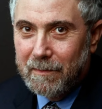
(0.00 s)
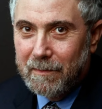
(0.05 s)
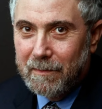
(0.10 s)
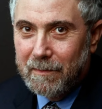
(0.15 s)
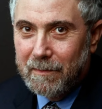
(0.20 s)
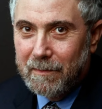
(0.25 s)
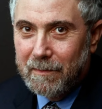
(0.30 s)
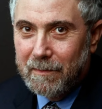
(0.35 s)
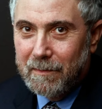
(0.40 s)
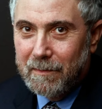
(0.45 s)

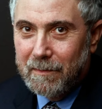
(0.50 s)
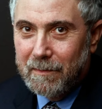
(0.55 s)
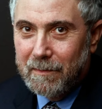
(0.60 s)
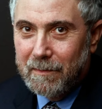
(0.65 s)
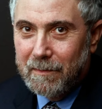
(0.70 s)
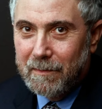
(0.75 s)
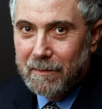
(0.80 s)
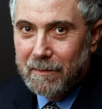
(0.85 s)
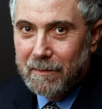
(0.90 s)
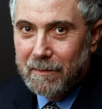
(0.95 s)

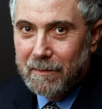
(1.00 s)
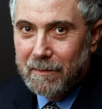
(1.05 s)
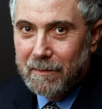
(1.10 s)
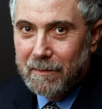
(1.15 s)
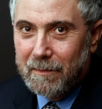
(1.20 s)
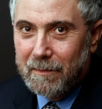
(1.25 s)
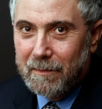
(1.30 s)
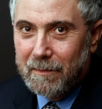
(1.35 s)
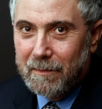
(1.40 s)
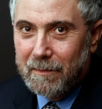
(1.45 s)

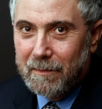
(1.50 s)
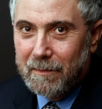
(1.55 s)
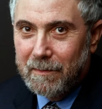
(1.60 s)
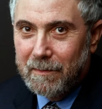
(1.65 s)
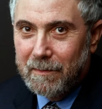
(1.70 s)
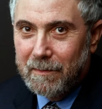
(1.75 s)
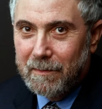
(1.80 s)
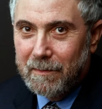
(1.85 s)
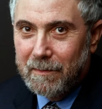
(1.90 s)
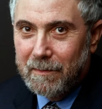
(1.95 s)

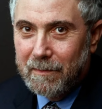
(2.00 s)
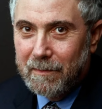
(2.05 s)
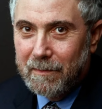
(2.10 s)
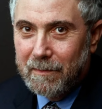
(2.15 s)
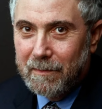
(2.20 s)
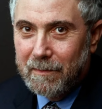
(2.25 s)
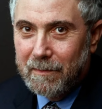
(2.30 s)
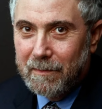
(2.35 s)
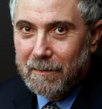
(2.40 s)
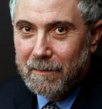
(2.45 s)

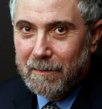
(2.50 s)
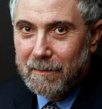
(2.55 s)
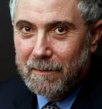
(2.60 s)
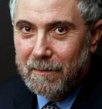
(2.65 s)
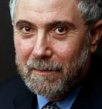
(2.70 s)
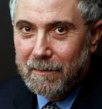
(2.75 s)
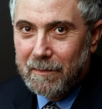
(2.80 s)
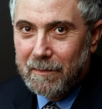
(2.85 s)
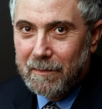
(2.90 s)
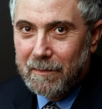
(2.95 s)

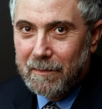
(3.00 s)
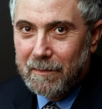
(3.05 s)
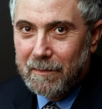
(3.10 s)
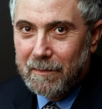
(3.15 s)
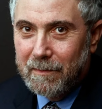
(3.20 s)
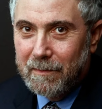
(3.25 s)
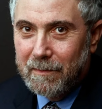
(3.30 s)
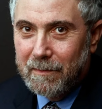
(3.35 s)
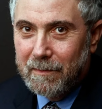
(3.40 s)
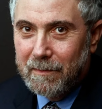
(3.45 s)

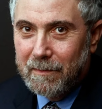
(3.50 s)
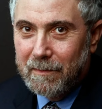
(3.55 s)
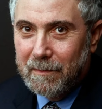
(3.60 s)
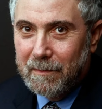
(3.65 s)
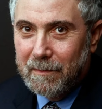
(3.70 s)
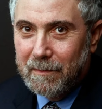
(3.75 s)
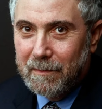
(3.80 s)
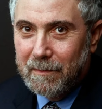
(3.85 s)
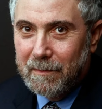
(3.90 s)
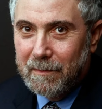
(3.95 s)

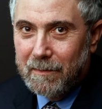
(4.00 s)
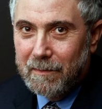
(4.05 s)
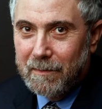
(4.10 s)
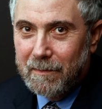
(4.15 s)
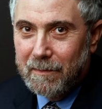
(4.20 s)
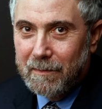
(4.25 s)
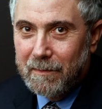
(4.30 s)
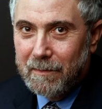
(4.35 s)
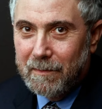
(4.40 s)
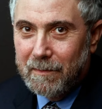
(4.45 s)

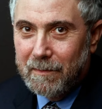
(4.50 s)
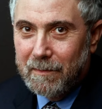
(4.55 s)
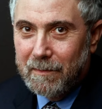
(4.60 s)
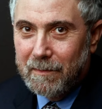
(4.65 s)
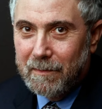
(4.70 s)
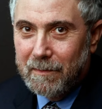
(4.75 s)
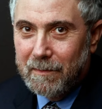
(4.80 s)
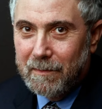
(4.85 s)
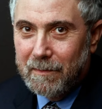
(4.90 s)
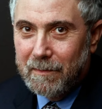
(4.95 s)

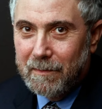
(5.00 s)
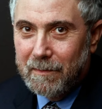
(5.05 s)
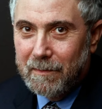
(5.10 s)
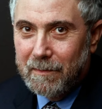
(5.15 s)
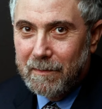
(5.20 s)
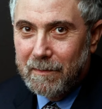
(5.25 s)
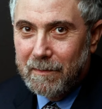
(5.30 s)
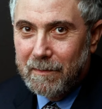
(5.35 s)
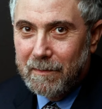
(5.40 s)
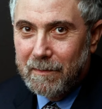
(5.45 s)

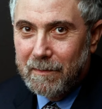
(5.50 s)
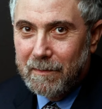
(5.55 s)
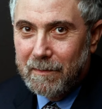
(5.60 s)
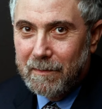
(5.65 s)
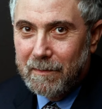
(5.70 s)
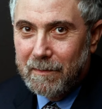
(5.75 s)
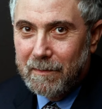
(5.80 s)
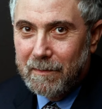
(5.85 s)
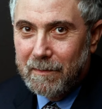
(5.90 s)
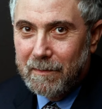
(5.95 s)

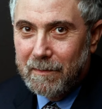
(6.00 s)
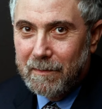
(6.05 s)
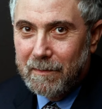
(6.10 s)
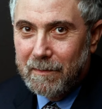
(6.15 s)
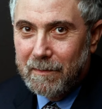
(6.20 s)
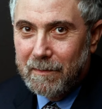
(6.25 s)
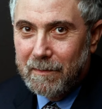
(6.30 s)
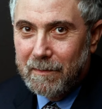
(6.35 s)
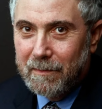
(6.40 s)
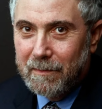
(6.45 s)

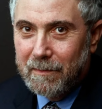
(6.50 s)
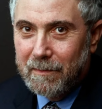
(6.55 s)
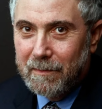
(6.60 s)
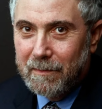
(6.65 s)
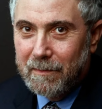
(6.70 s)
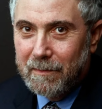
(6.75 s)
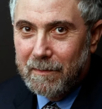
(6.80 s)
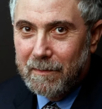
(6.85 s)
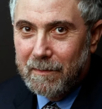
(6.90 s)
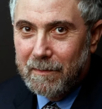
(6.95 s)

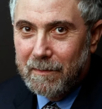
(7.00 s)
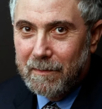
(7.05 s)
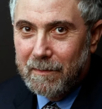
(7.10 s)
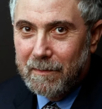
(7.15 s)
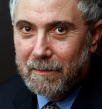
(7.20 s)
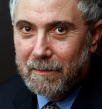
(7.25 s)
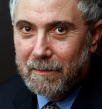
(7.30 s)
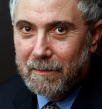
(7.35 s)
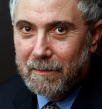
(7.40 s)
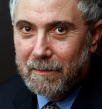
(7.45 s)

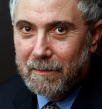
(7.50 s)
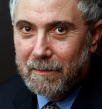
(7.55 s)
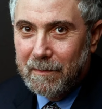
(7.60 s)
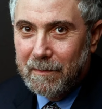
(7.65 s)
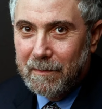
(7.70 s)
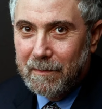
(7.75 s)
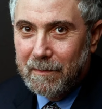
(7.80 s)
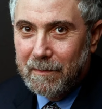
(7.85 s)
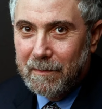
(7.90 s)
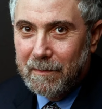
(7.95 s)
[no speech]